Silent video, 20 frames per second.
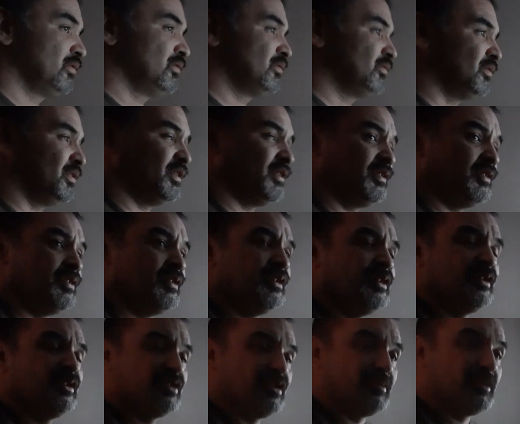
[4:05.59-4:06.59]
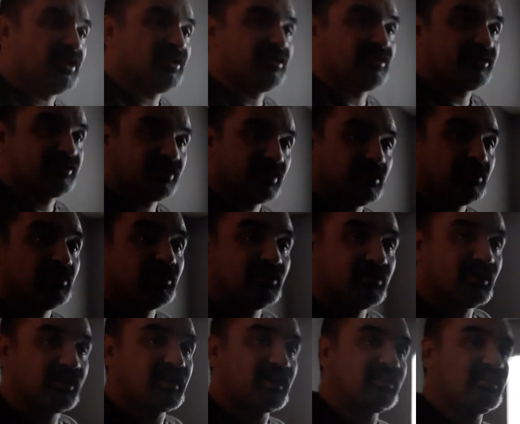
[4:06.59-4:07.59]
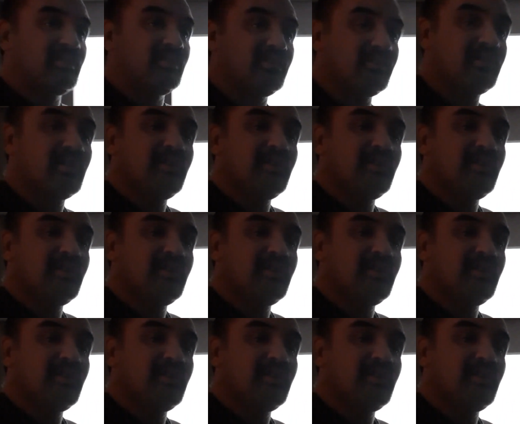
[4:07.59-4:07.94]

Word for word: when some others though will look at this